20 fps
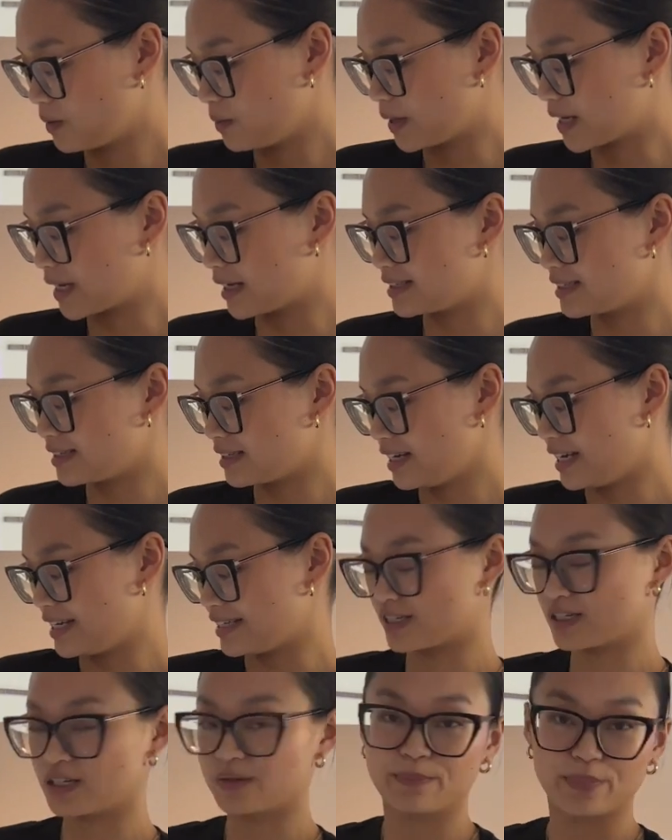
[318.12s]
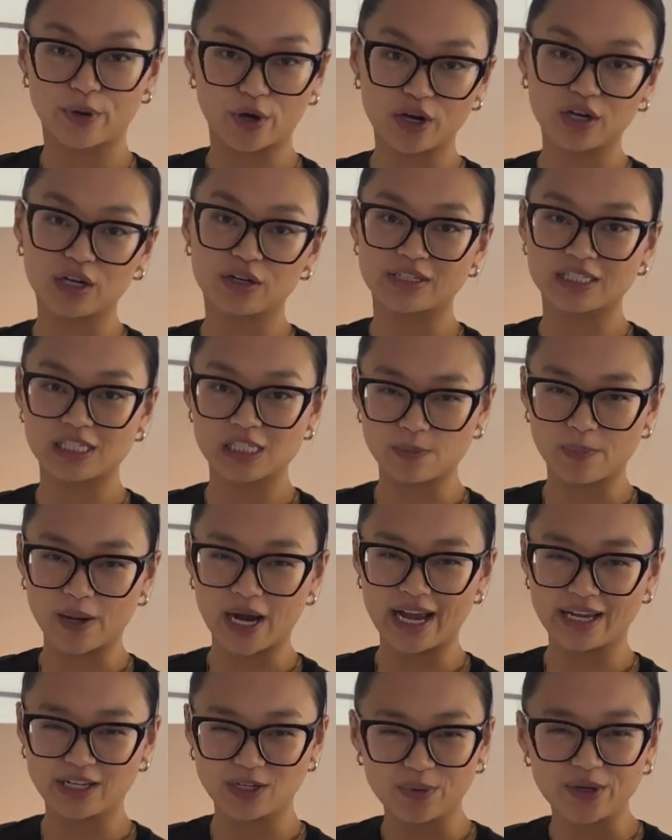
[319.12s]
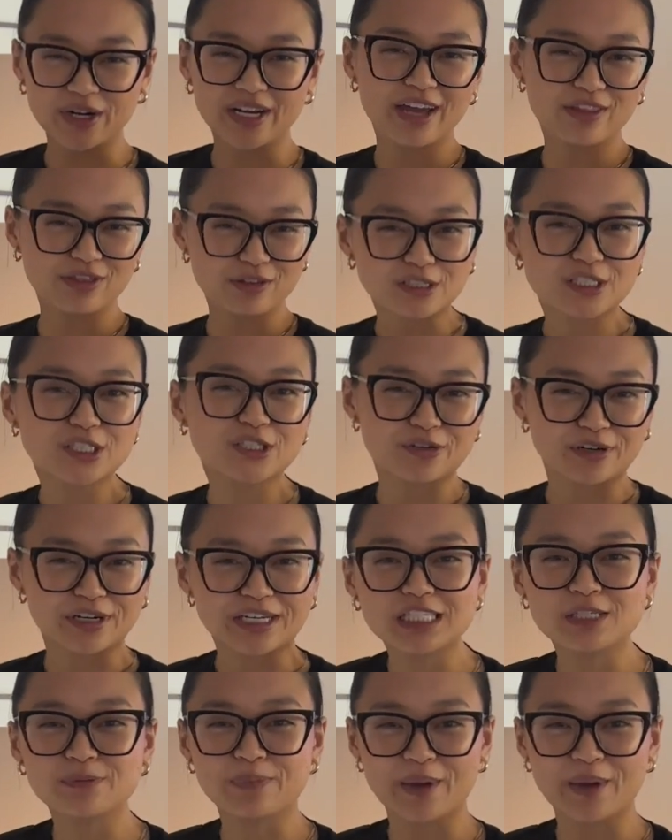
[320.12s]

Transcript: because it's burger inspired, you want to get those crisp